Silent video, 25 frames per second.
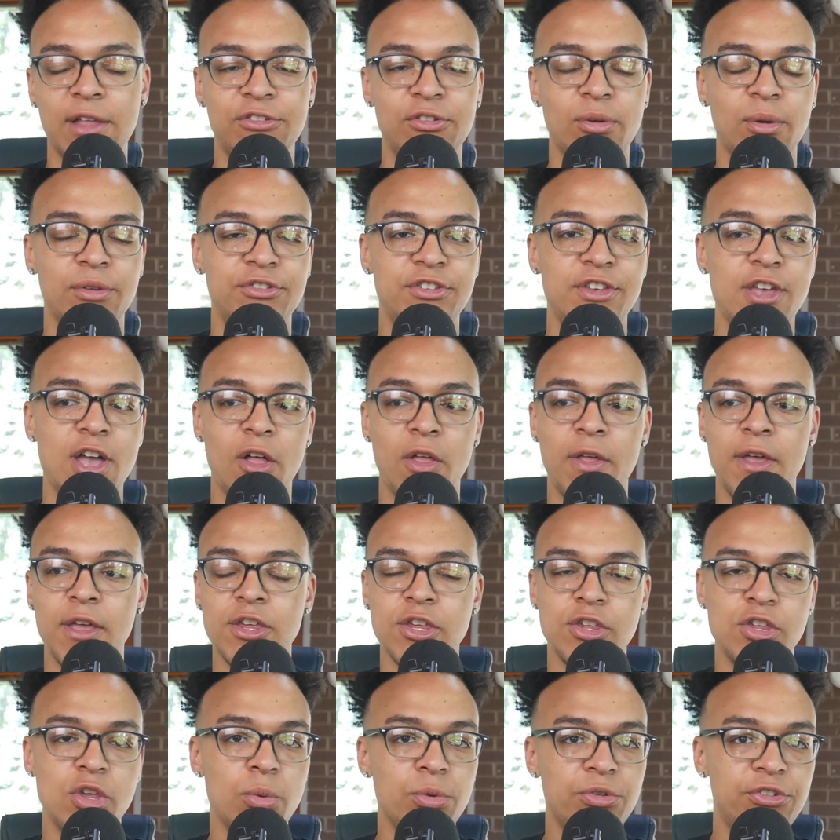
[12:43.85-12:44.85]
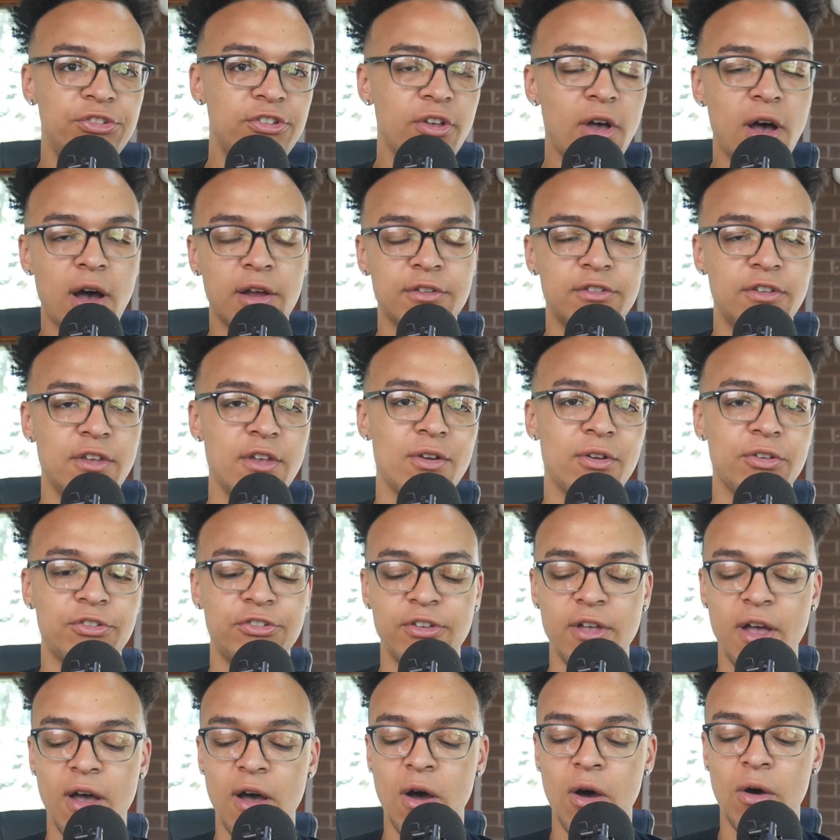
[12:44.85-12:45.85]
So it's yelling, "You suck" to
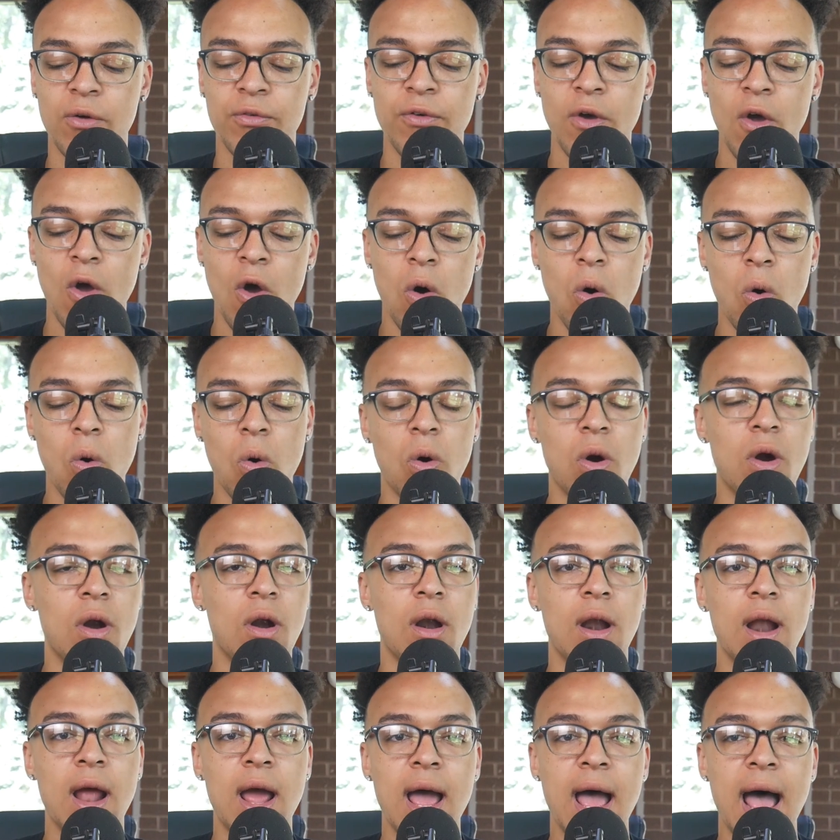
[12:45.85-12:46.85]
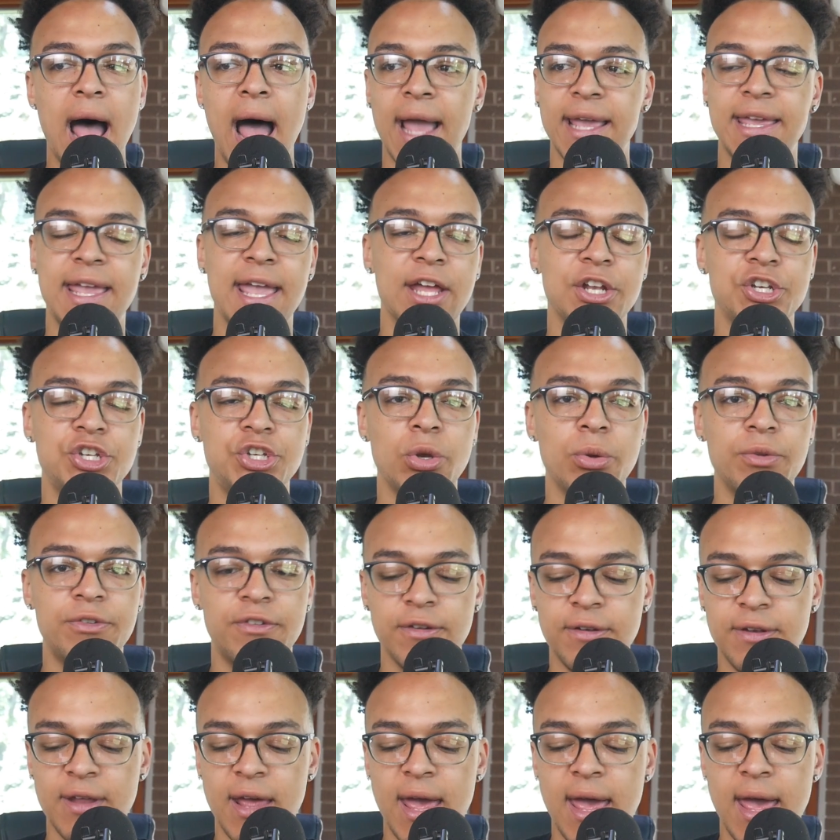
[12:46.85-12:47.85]
yourself, or "I can't shoot
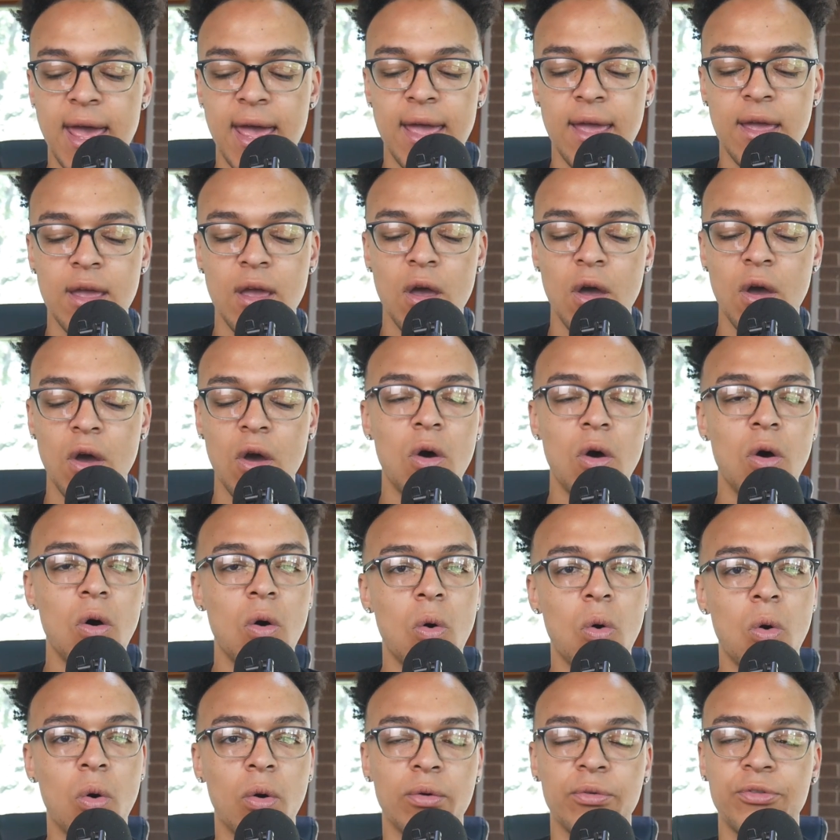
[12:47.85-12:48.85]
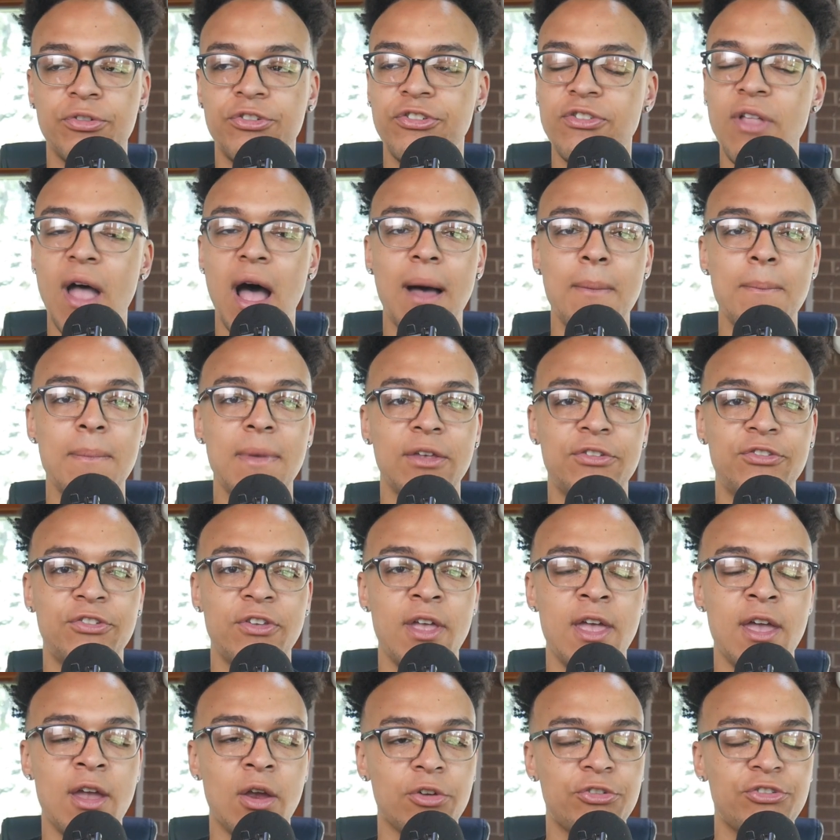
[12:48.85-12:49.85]
today," or "stop
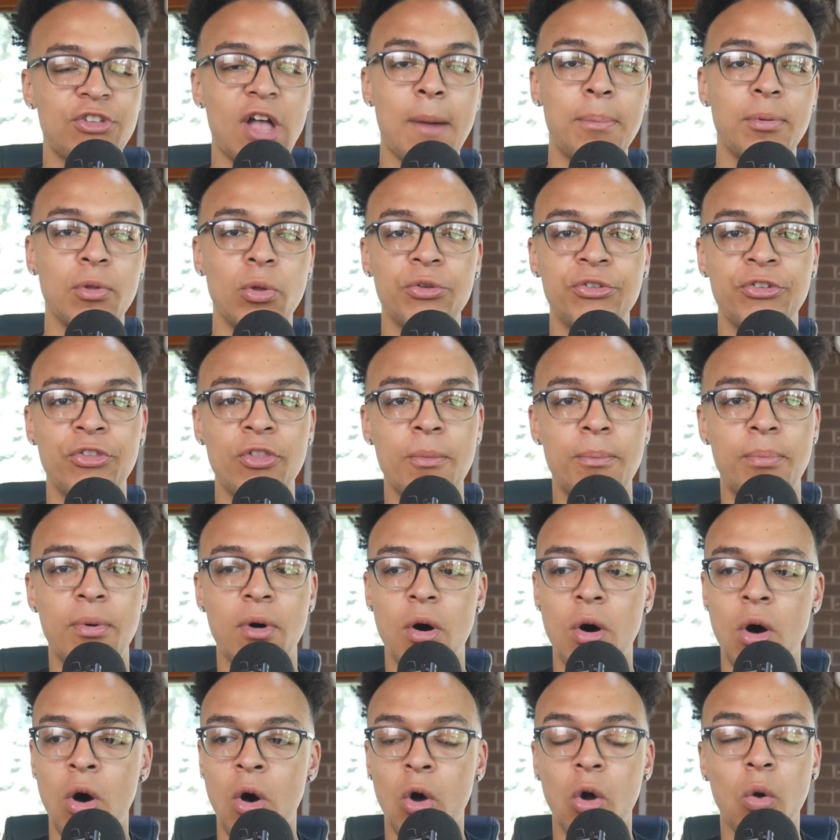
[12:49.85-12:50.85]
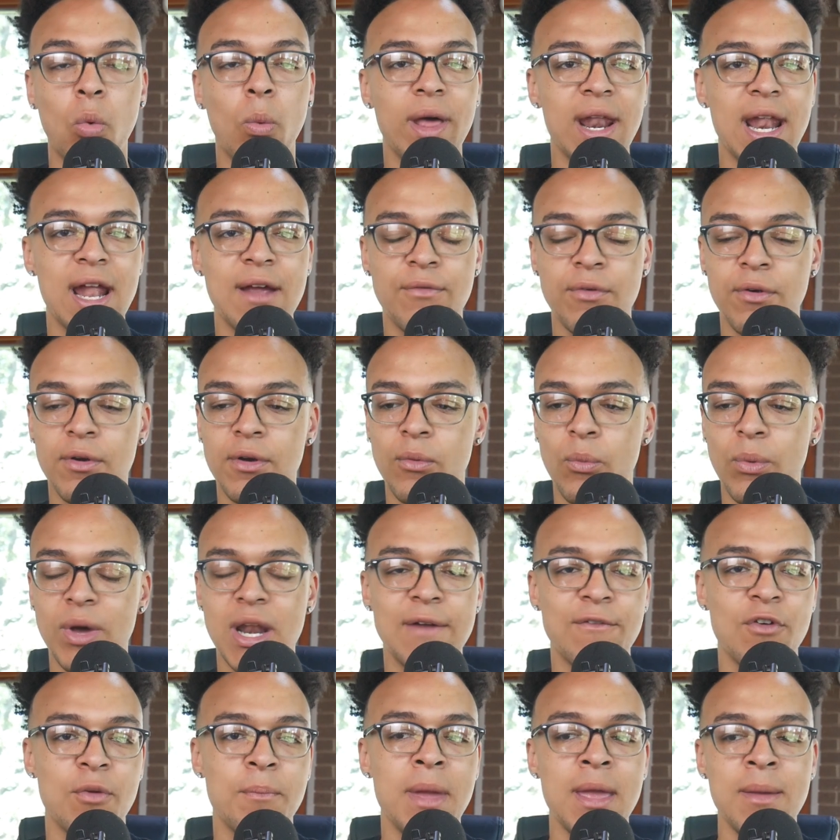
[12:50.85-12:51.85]
missing," or "stop losing the ball," or whatever
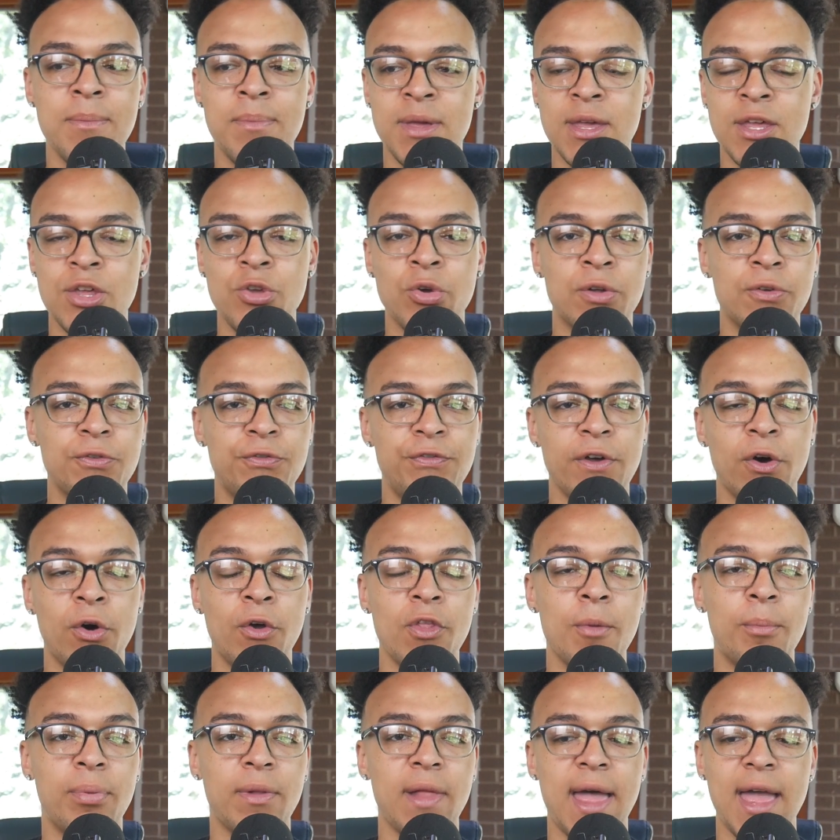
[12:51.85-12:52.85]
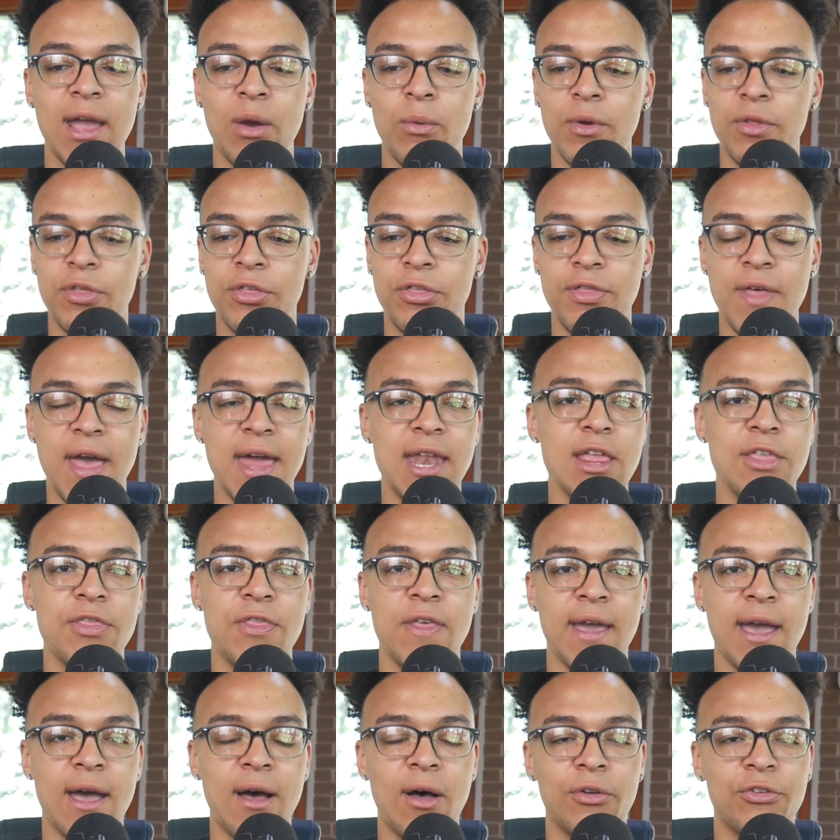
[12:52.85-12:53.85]
it may be. You can fill in the blank with
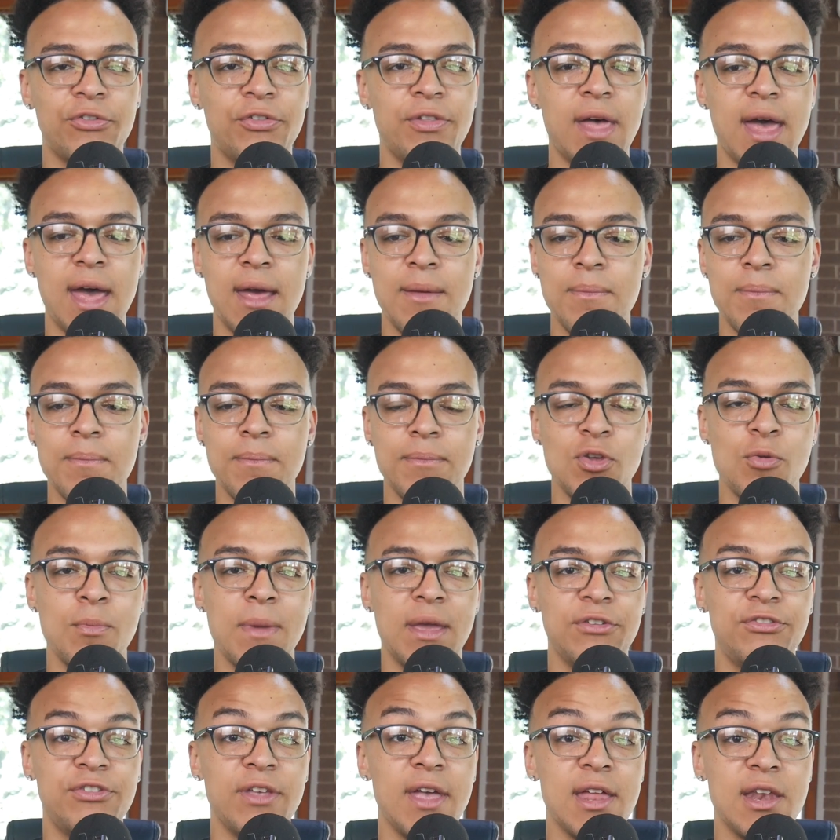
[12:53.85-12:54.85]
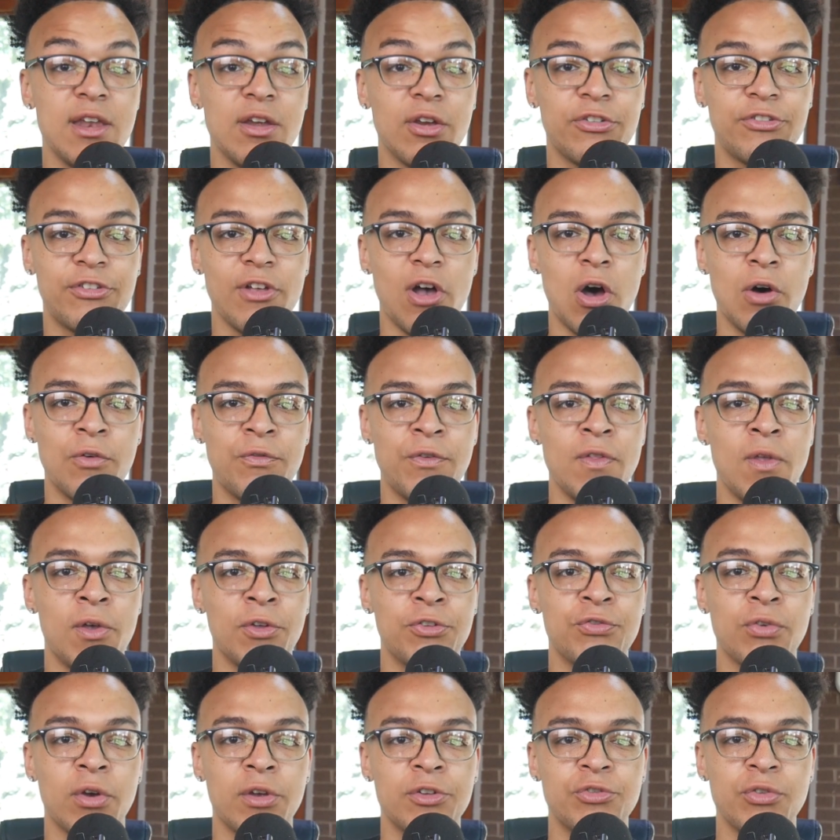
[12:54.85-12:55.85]
anything else that you may say to yourself in those
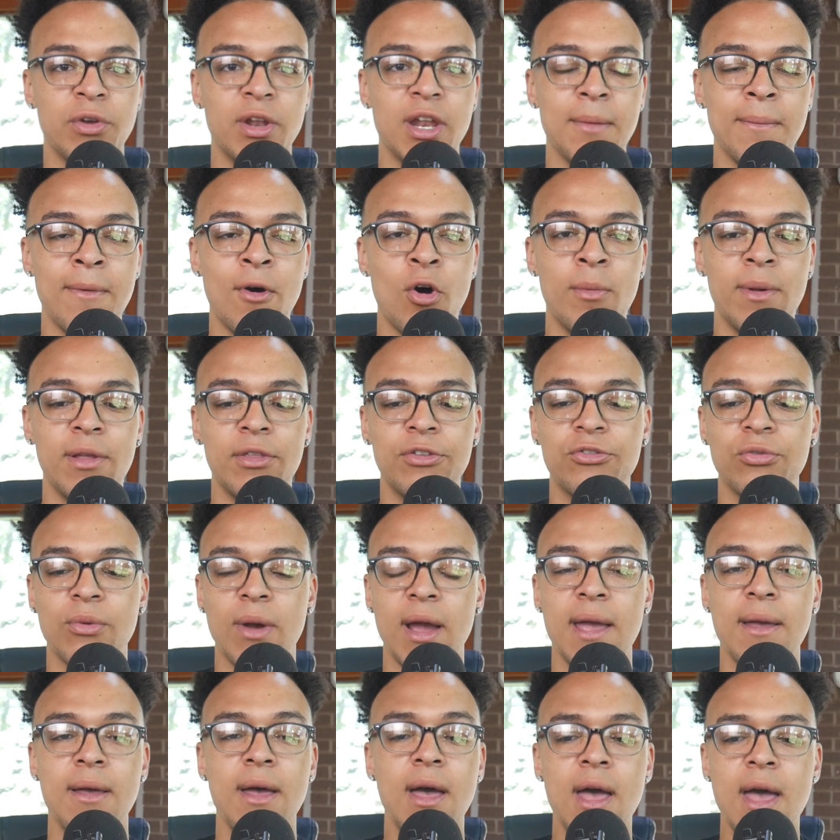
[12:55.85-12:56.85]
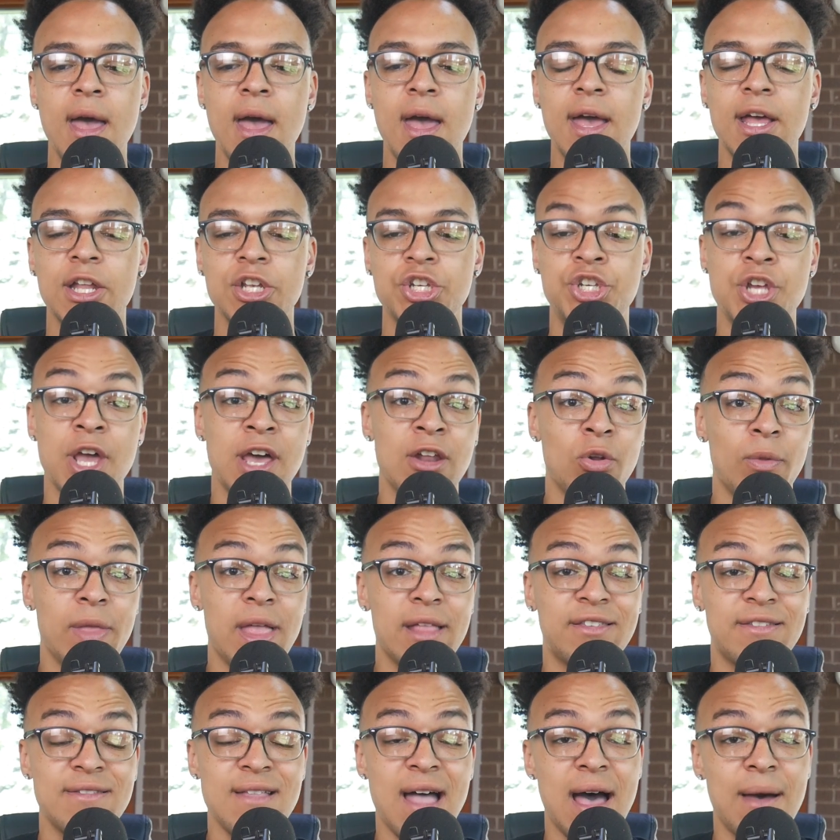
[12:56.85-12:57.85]
frustrating moments, right? Generally,
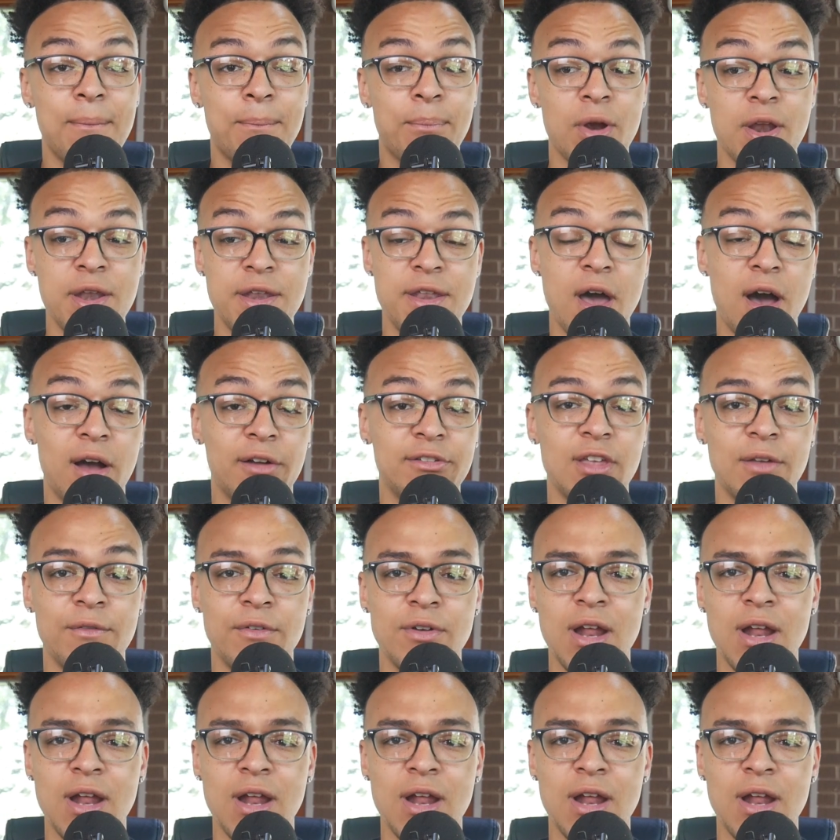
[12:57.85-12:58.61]
it's not productive.